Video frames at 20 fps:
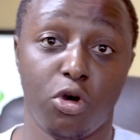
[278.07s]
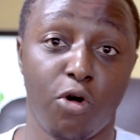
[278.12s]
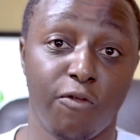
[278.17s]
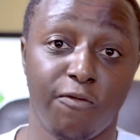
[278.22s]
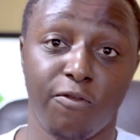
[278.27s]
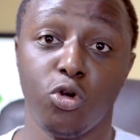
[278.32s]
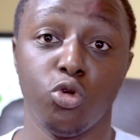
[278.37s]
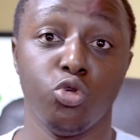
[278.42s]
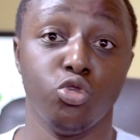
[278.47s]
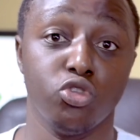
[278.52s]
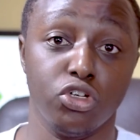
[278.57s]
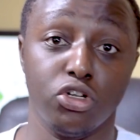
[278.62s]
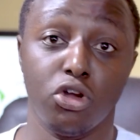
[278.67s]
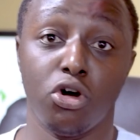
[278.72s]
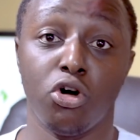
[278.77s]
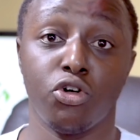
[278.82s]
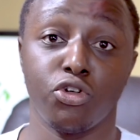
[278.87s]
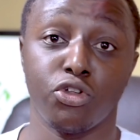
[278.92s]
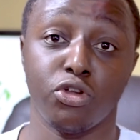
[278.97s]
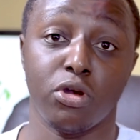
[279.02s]
offload
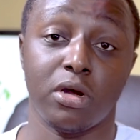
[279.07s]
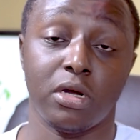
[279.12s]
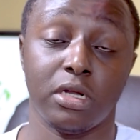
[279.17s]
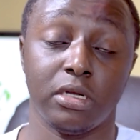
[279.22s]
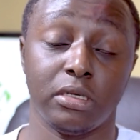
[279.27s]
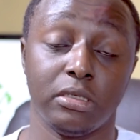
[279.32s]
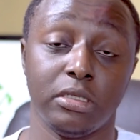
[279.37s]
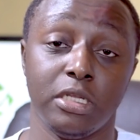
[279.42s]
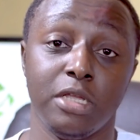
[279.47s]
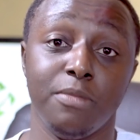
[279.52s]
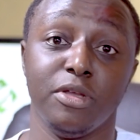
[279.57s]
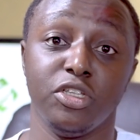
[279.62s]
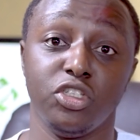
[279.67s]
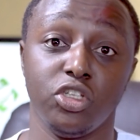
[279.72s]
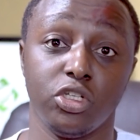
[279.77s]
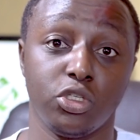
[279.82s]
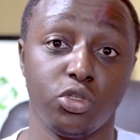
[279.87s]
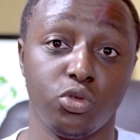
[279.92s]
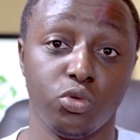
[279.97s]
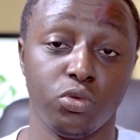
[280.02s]
all your
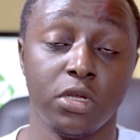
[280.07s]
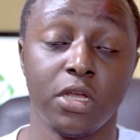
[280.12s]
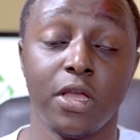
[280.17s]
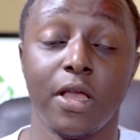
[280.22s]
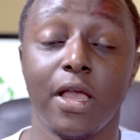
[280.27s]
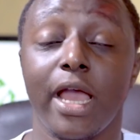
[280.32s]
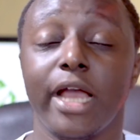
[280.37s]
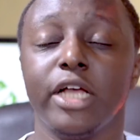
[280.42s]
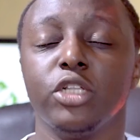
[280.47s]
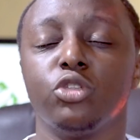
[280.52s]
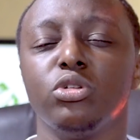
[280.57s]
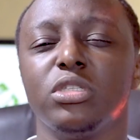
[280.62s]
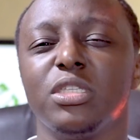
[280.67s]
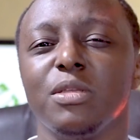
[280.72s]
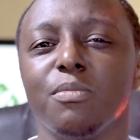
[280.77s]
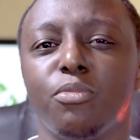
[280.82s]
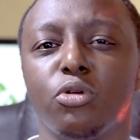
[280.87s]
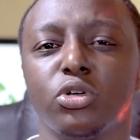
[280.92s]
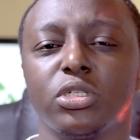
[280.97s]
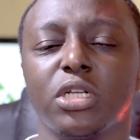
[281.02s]
images to. And so
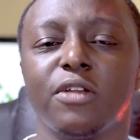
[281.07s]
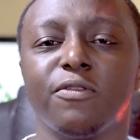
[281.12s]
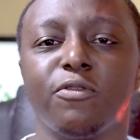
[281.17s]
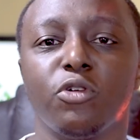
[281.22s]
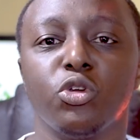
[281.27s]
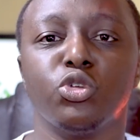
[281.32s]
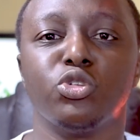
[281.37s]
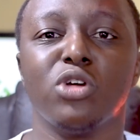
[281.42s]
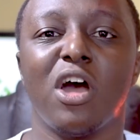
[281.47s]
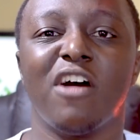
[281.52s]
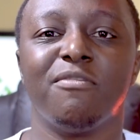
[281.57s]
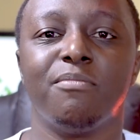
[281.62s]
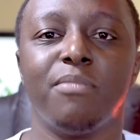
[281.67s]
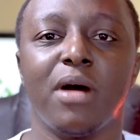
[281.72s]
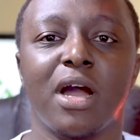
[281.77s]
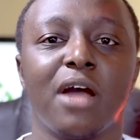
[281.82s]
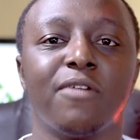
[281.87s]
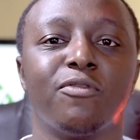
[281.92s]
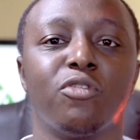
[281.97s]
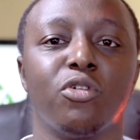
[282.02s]
it's important for you to have
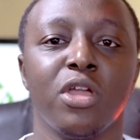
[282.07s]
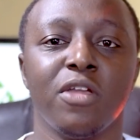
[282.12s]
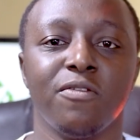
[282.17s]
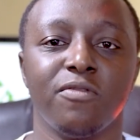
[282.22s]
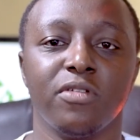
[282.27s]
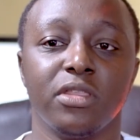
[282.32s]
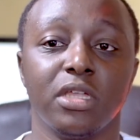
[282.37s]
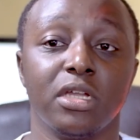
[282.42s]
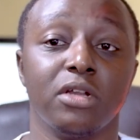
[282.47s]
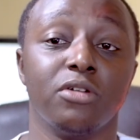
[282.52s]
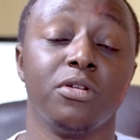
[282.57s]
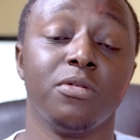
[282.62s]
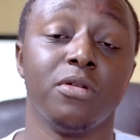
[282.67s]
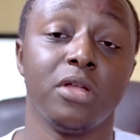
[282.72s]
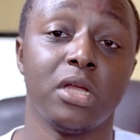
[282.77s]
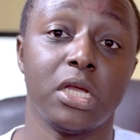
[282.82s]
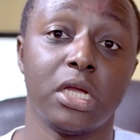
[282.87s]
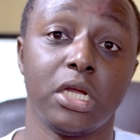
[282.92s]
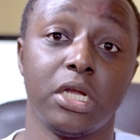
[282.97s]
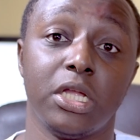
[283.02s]
backup for
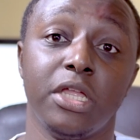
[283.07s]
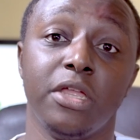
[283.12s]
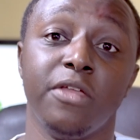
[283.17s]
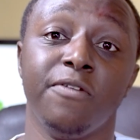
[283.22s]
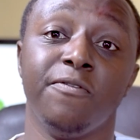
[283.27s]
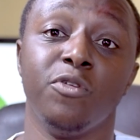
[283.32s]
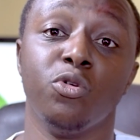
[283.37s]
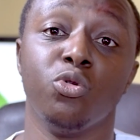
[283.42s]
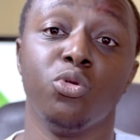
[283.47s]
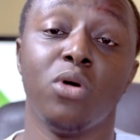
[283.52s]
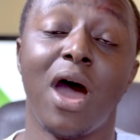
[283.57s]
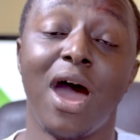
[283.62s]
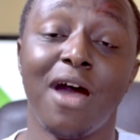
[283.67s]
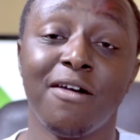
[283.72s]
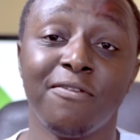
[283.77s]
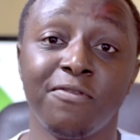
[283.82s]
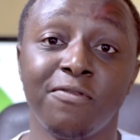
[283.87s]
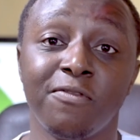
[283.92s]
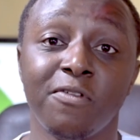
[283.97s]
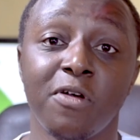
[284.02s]
everything. If you
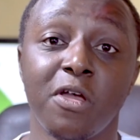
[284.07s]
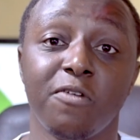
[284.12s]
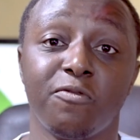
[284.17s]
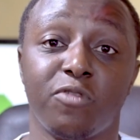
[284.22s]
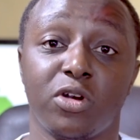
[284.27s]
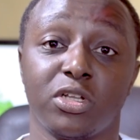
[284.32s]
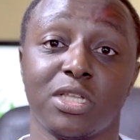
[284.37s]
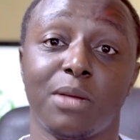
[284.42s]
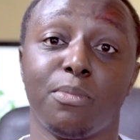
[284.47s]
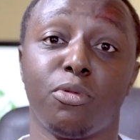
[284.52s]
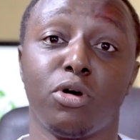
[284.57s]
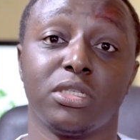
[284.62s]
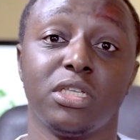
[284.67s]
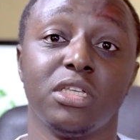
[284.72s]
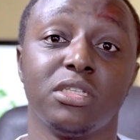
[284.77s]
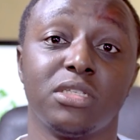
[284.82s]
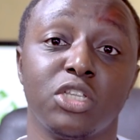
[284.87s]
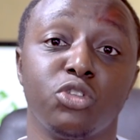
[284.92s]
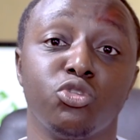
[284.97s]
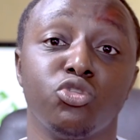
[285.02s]
have, for example,
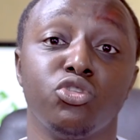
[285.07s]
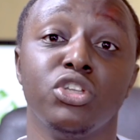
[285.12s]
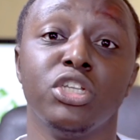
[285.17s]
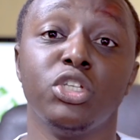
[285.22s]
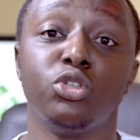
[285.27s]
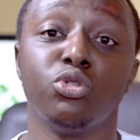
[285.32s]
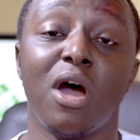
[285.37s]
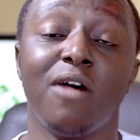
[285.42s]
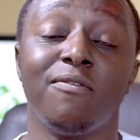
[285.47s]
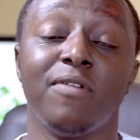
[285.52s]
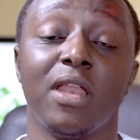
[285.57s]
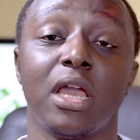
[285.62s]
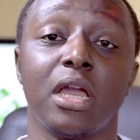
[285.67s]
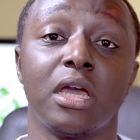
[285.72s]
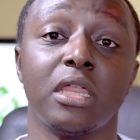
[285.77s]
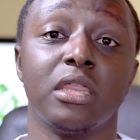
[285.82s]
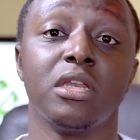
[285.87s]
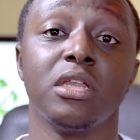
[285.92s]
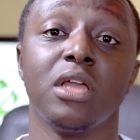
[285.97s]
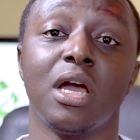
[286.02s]
assistants, you need to have
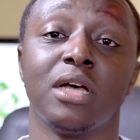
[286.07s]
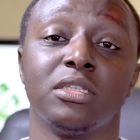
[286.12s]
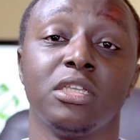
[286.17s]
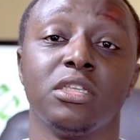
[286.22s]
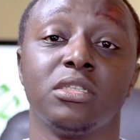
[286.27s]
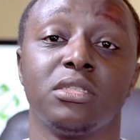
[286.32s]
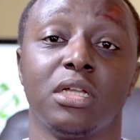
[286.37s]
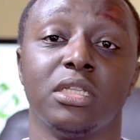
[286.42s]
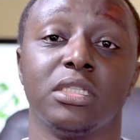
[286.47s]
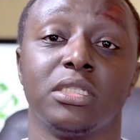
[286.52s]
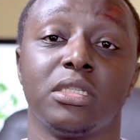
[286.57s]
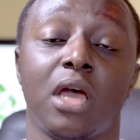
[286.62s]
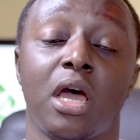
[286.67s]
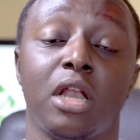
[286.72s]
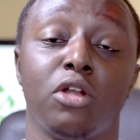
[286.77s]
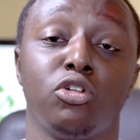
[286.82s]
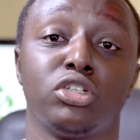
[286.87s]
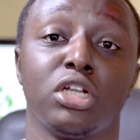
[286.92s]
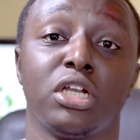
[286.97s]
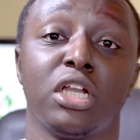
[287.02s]
like 3 assistants,
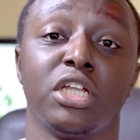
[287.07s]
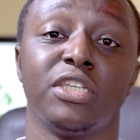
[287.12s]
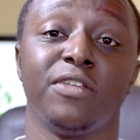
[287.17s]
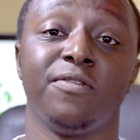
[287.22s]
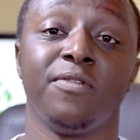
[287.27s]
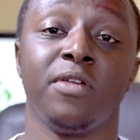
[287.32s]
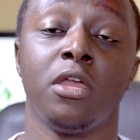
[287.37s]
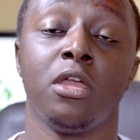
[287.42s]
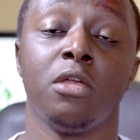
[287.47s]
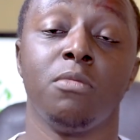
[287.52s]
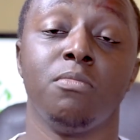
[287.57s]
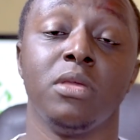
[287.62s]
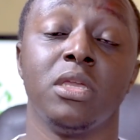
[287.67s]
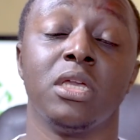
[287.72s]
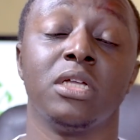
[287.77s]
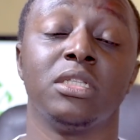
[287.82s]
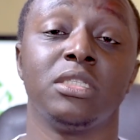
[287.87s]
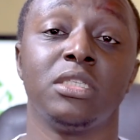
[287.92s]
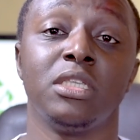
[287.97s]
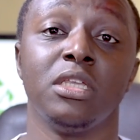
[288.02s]
an alternative A,
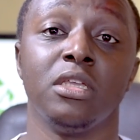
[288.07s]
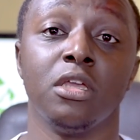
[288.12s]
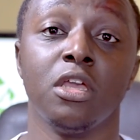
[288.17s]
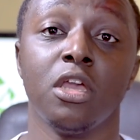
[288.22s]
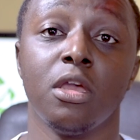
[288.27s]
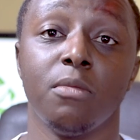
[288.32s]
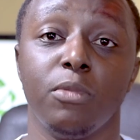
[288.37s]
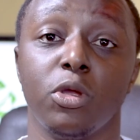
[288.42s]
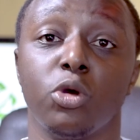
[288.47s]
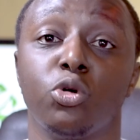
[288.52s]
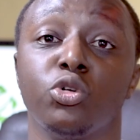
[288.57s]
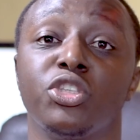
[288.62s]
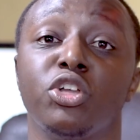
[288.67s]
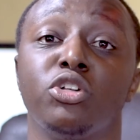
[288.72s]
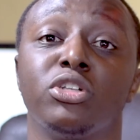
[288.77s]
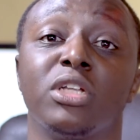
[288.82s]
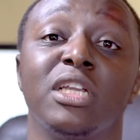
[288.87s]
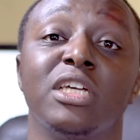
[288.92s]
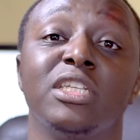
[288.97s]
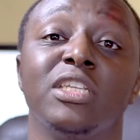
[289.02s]
B, and C, because
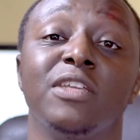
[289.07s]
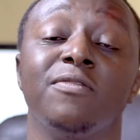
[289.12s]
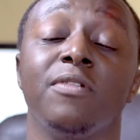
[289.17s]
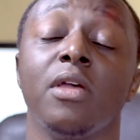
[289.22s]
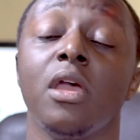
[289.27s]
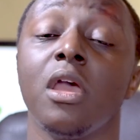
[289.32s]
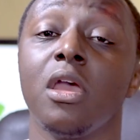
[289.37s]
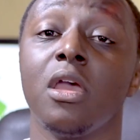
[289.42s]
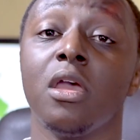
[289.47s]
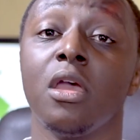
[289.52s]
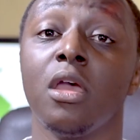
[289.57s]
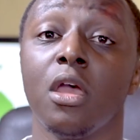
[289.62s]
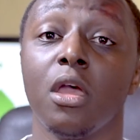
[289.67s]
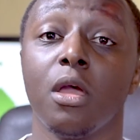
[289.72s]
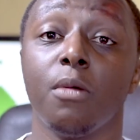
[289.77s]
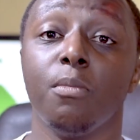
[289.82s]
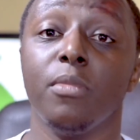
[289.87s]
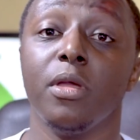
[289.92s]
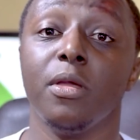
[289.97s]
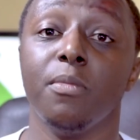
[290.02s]
the alternative A
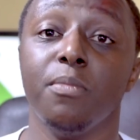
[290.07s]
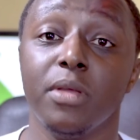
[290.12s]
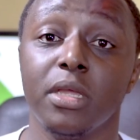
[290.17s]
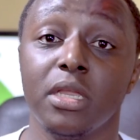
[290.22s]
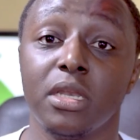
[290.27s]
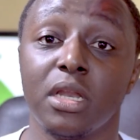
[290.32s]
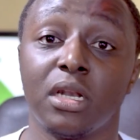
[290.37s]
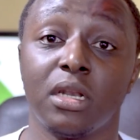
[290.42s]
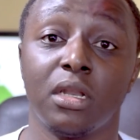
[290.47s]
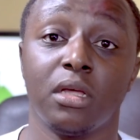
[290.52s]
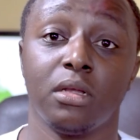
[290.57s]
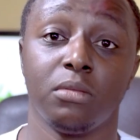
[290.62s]
may be